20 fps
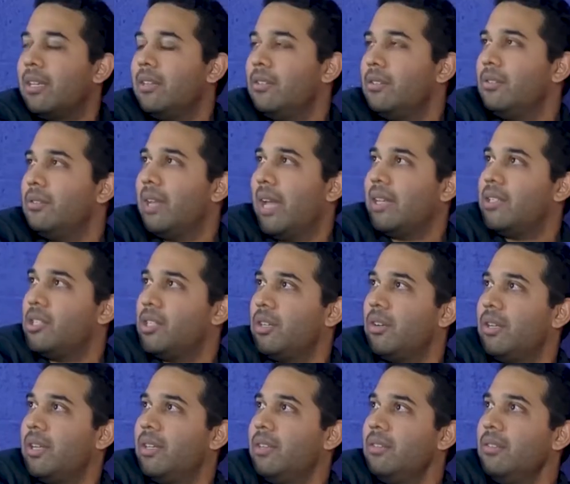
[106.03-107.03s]
can you do
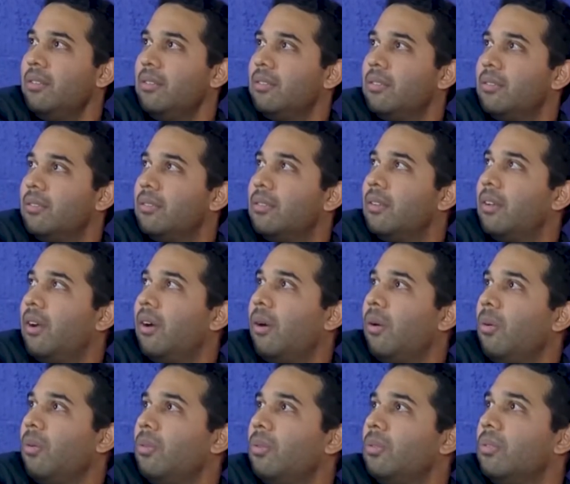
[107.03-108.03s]
Nigerian?
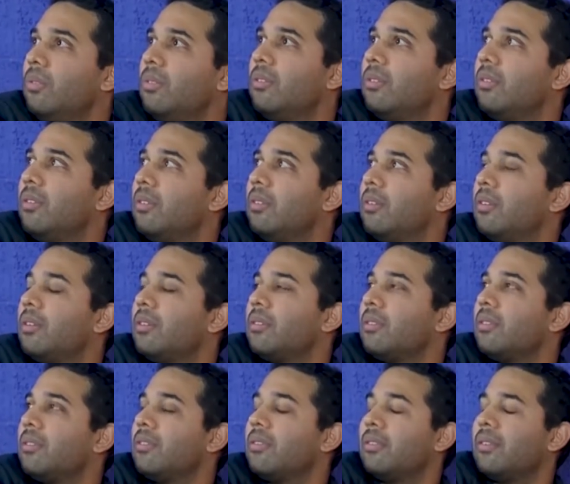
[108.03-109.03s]
No? All
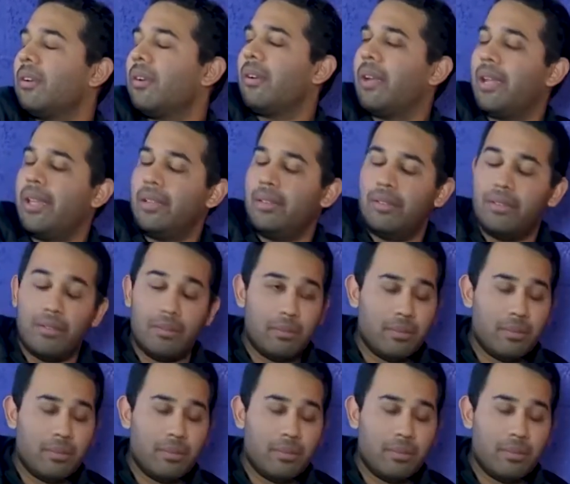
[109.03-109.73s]
right.